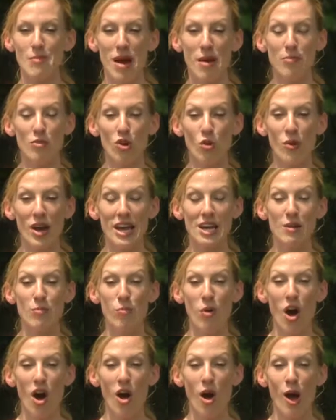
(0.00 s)
up quick,
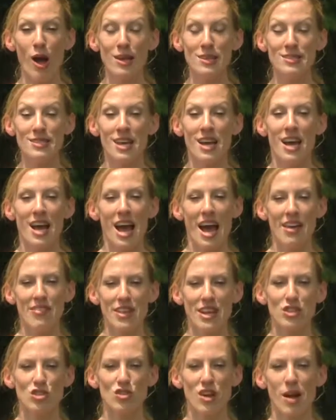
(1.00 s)
pause, and
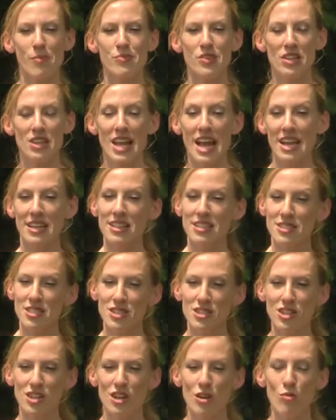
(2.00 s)
then drop the leg. This
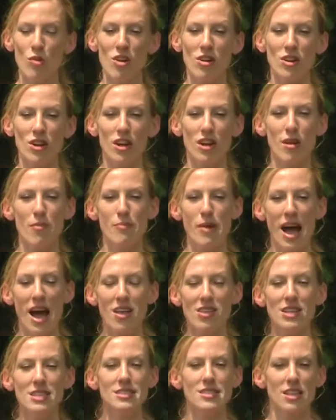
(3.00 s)
is gonna work on our
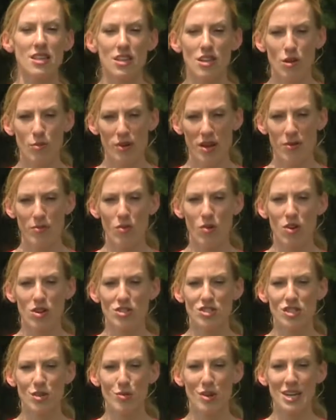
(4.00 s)
balance a little bit more.
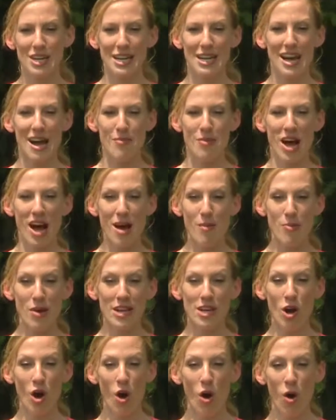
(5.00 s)
So we're gonna come up
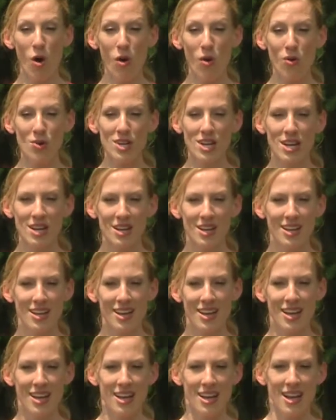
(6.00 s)
and hold,
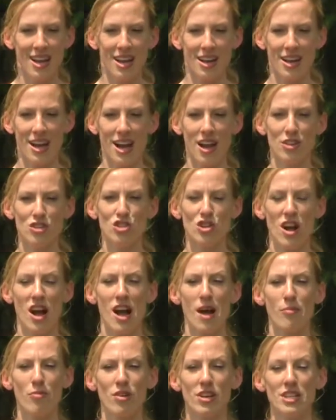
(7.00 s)
now
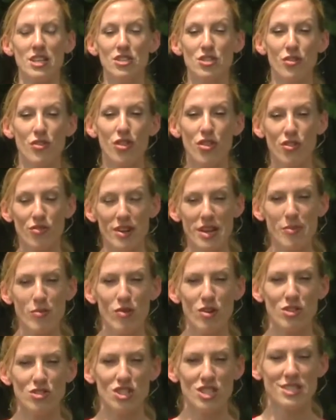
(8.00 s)
drop. We're gonna do 3
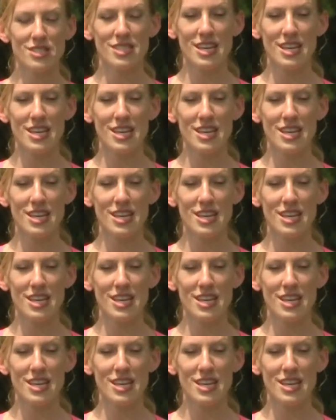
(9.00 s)
more just